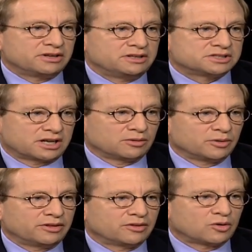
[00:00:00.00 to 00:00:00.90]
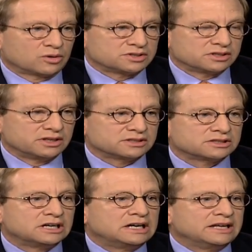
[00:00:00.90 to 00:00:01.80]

that he settled with in the course of this.